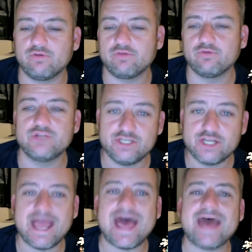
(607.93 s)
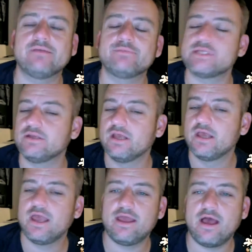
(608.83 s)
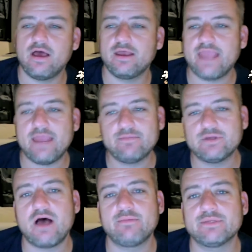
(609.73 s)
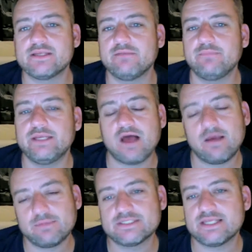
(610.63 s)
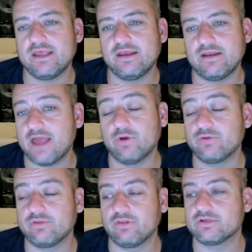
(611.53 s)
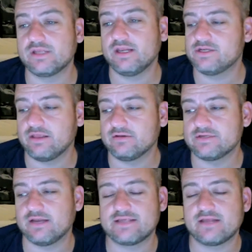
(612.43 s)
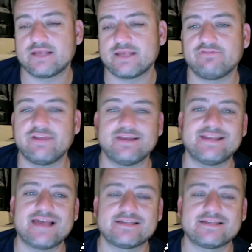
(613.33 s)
through DJ Adams and came to Thomas and me, Thomas and I both looked at each other and said, it sounds like a fantastic